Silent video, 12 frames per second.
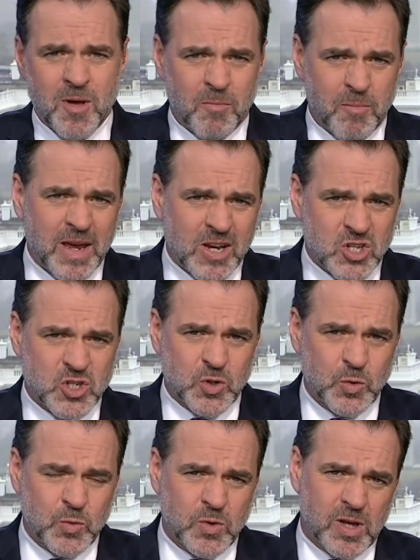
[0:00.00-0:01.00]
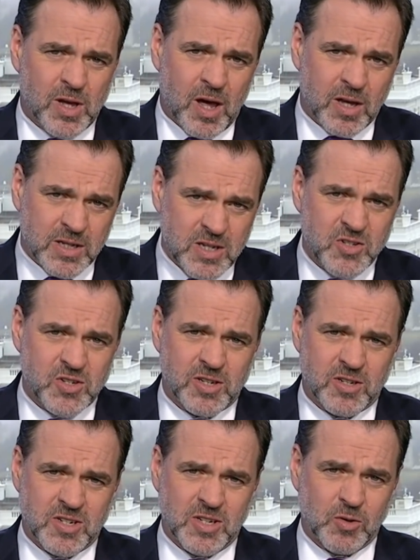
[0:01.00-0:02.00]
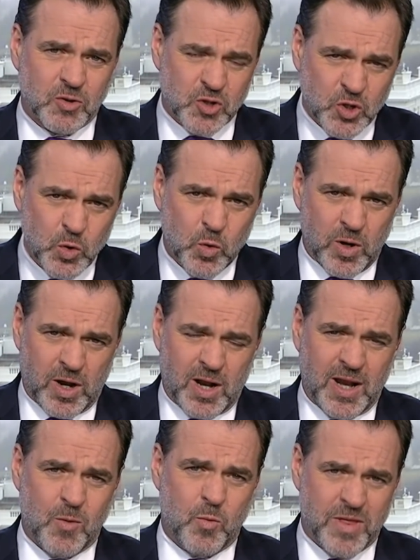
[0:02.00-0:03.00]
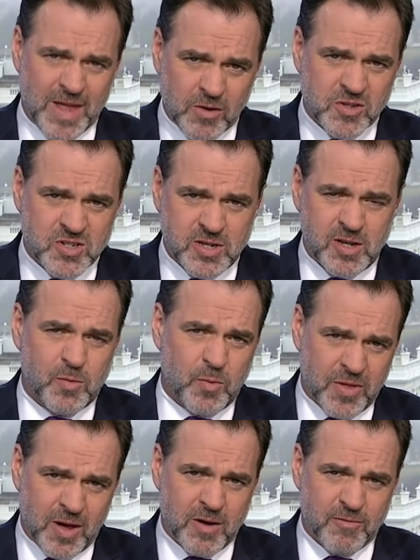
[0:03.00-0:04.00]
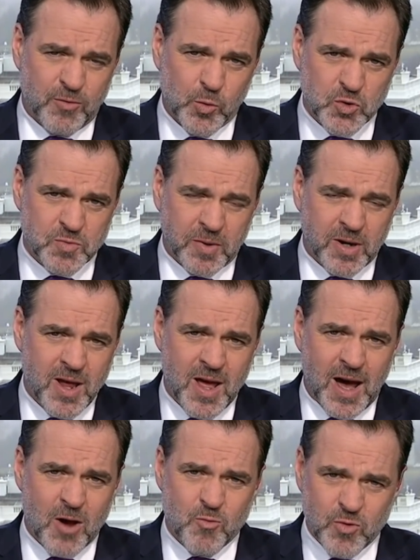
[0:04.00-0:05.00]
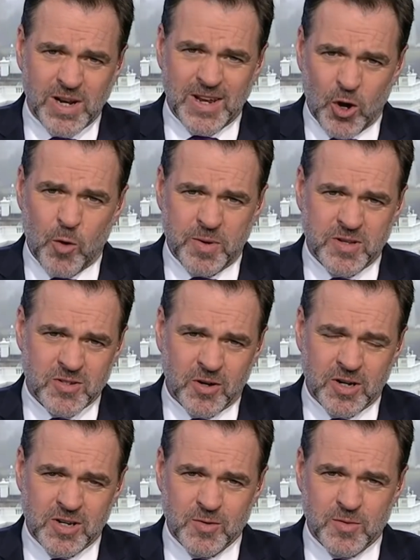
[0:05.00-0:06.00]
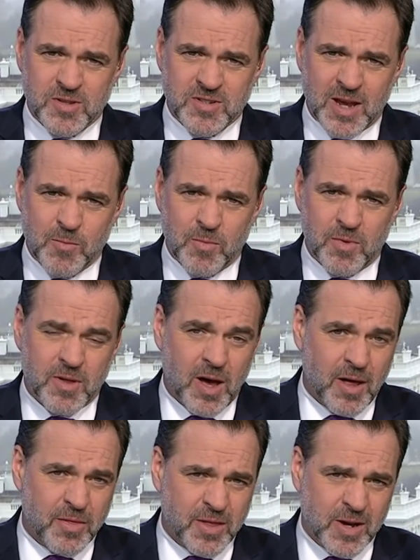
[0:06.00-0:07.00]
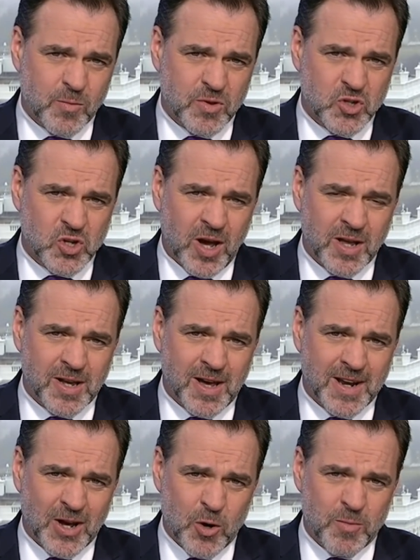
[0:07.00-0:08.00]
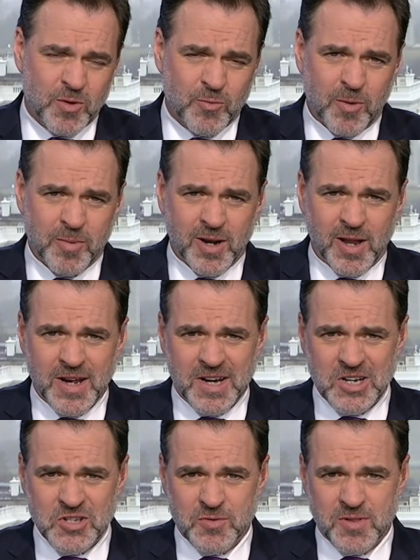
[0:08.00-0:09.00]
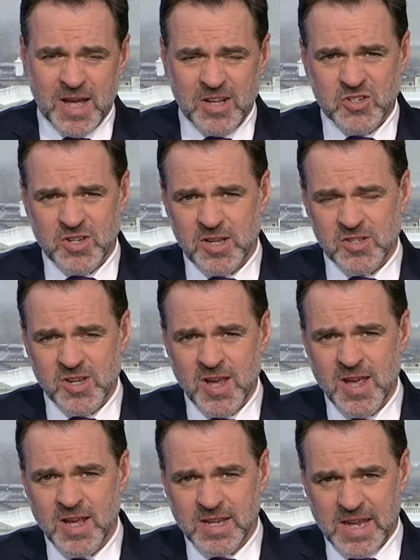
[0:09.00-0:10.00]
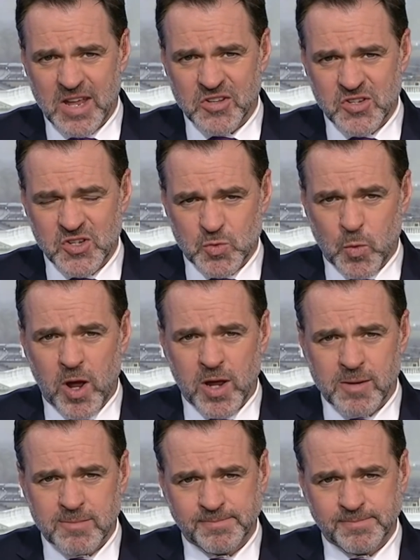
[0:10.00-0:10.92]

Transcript: make too uh, easy a deal too quickly without teeth, without enforcement. I really hope he's not going to do the same uh, thing with China, and I hope that Robert Lighthizer, in that sense, gets his way.